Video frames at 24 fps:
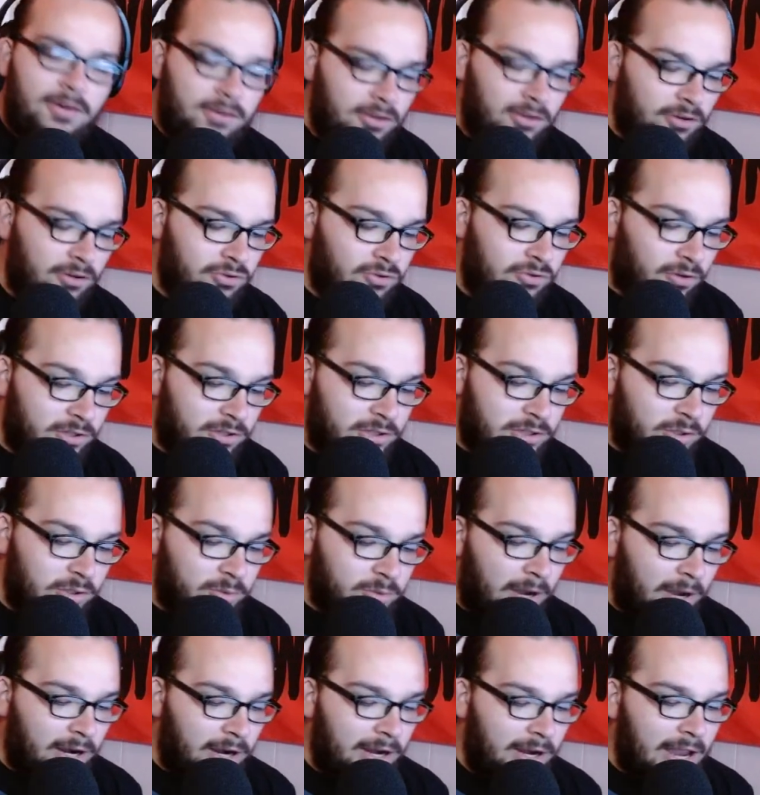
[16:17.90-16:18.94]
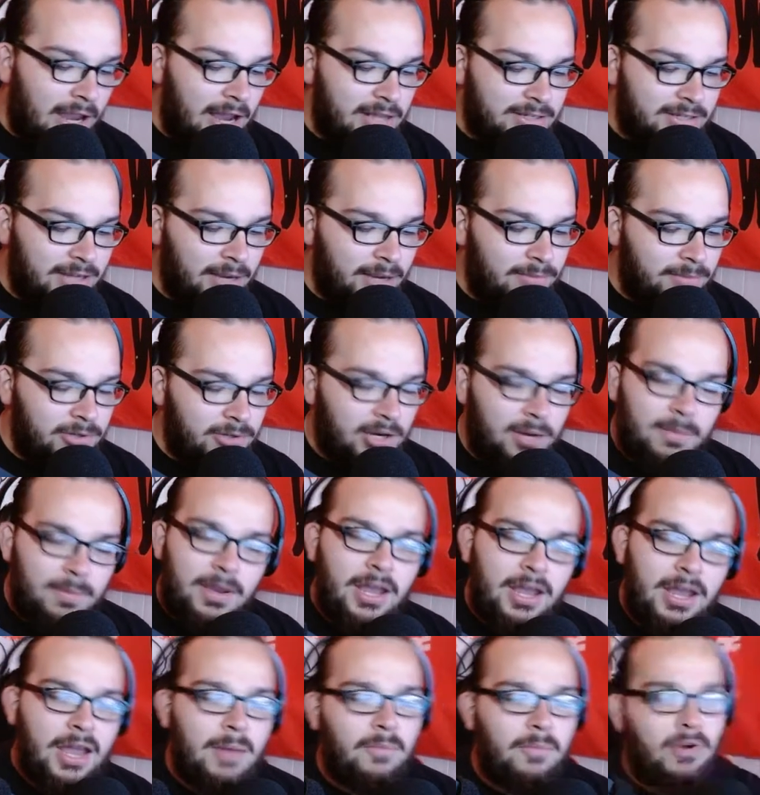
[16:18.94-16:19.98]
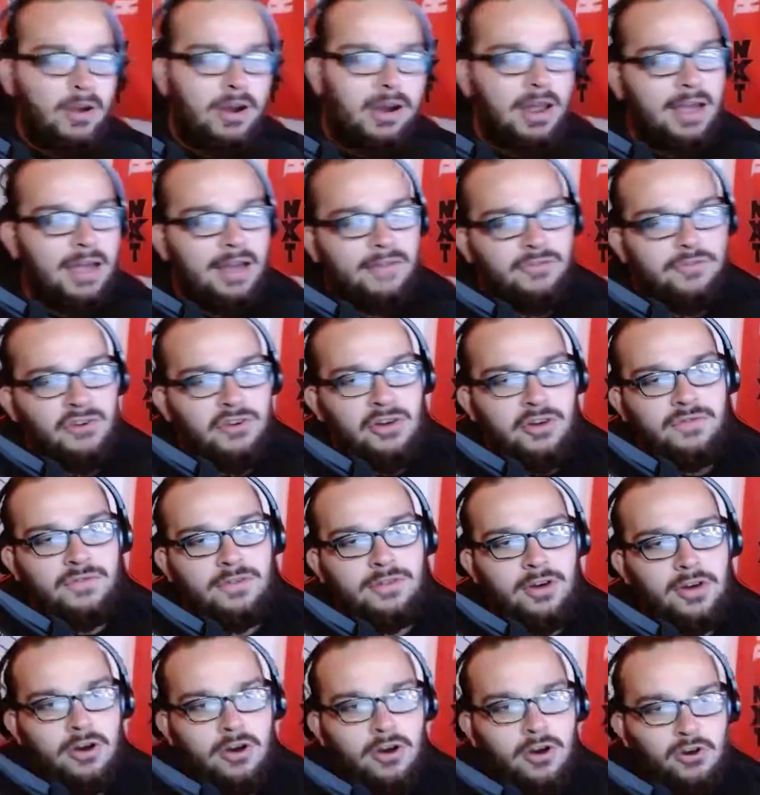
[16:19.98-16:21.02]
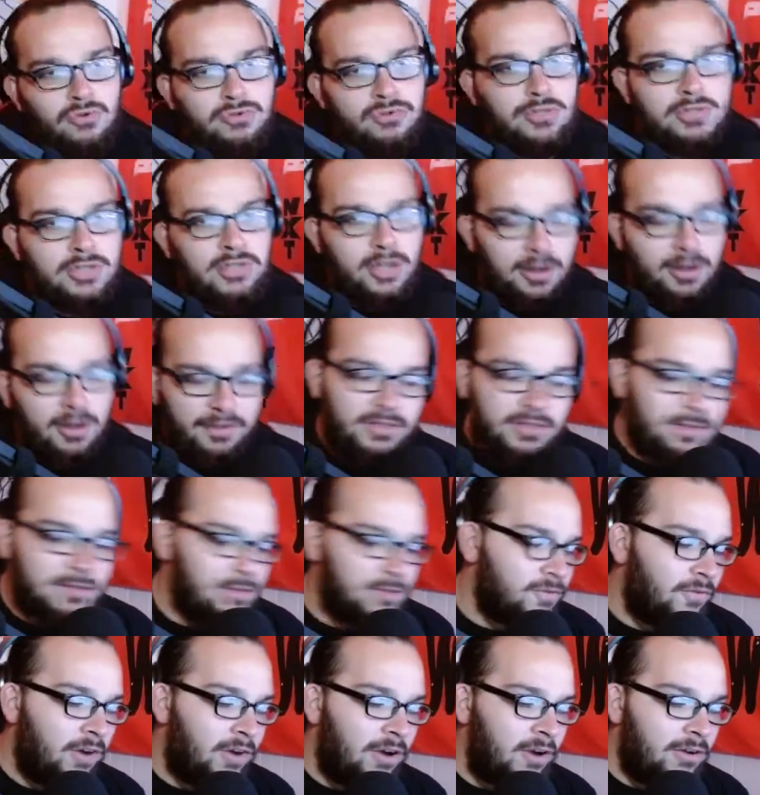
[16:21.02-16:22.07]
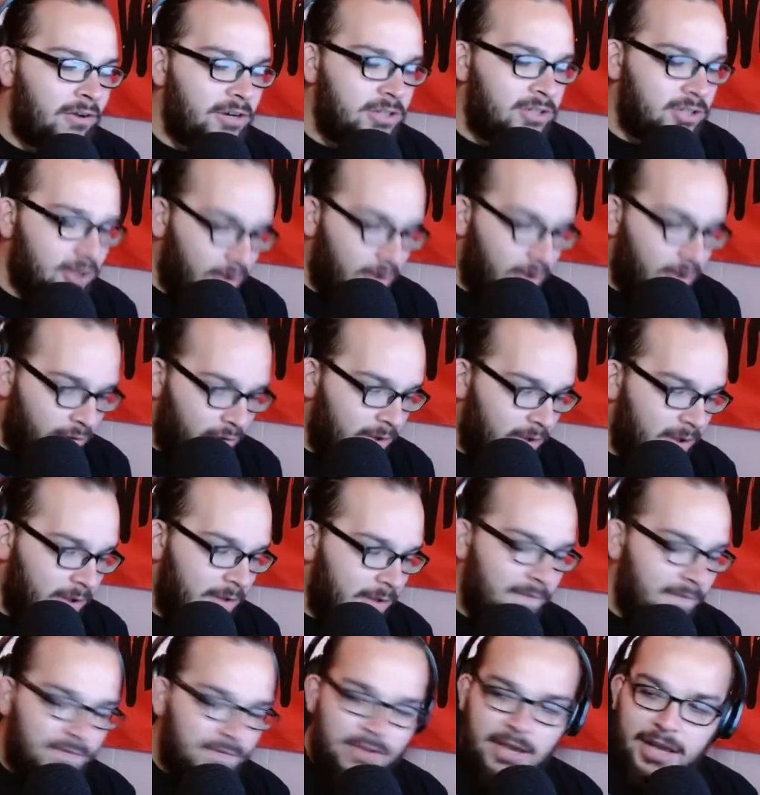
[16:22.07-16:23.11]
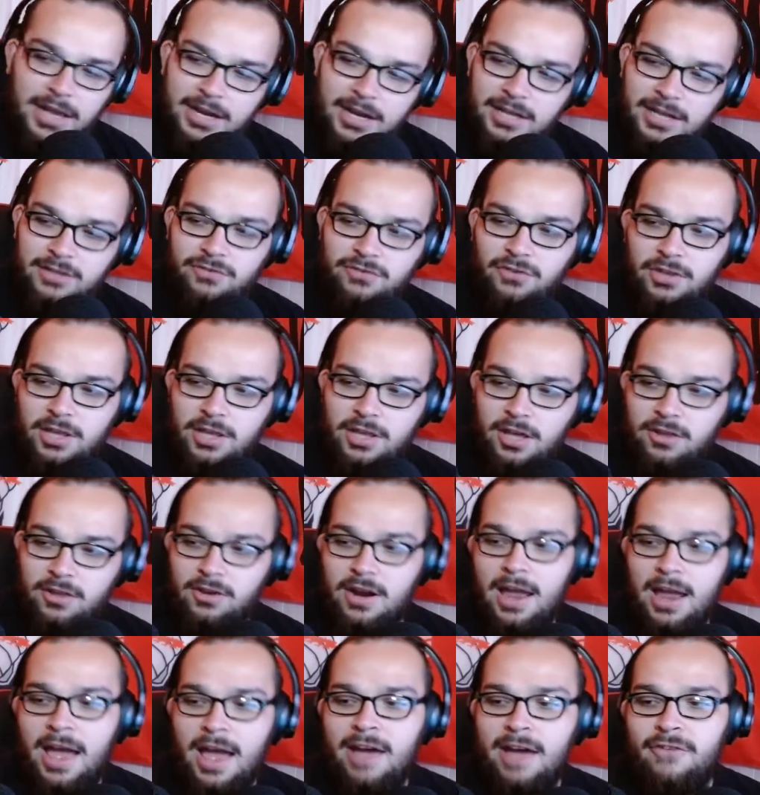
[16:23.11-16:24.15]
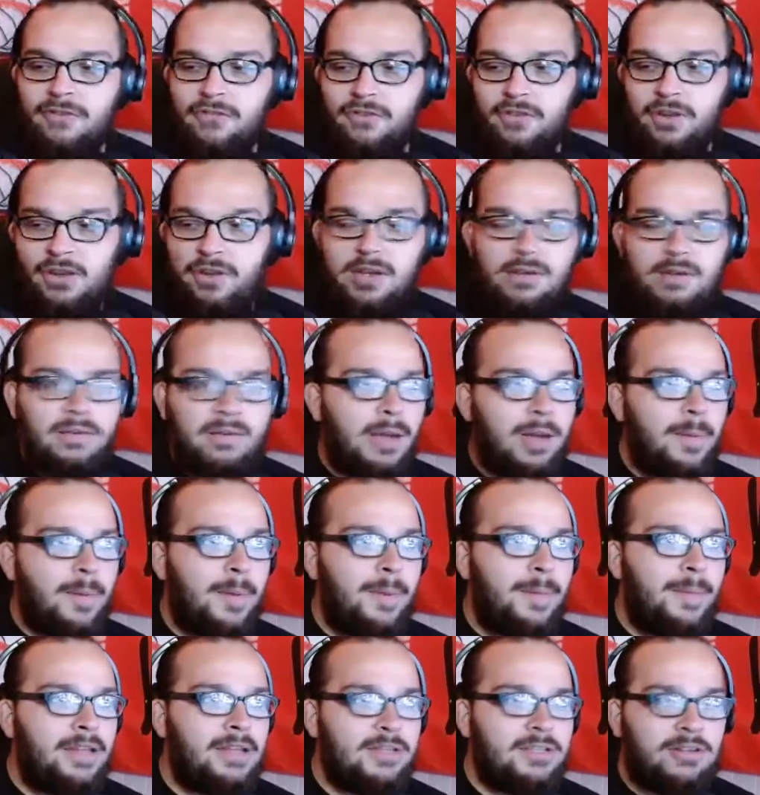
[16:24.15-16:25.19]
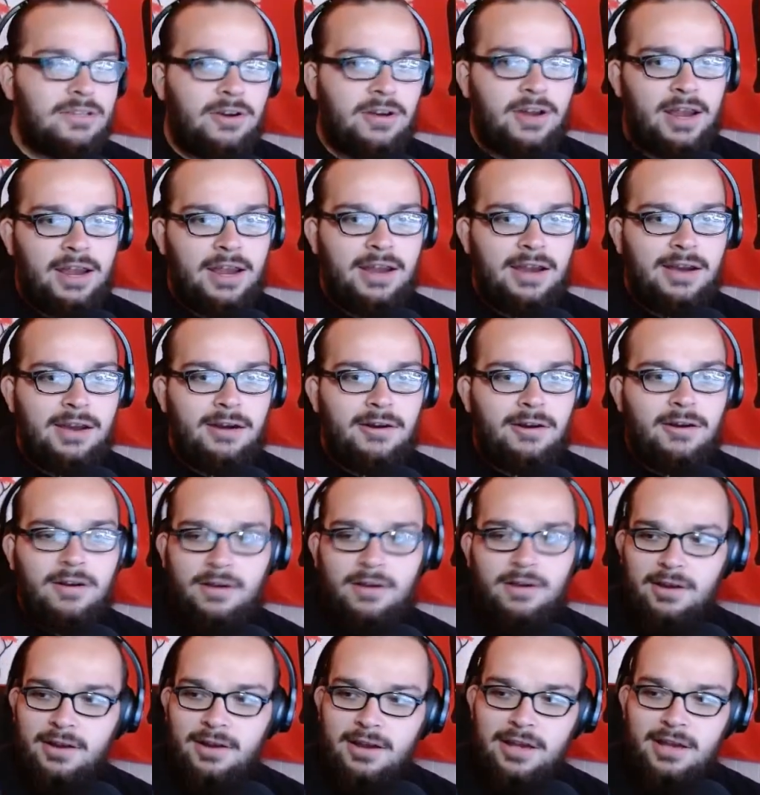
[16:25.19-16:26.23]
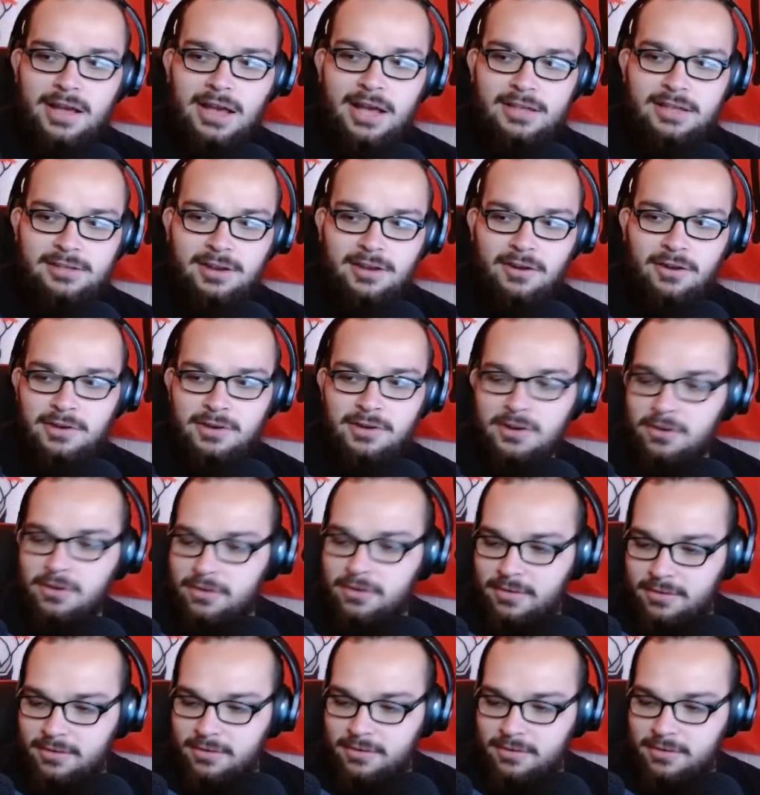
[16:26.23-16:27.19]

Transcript: the Notorious Heels Podcast, I am Johnny Mayhem, one half of the host of this very show. And as for the other half, we got my man Sir K here. How's it going, dude?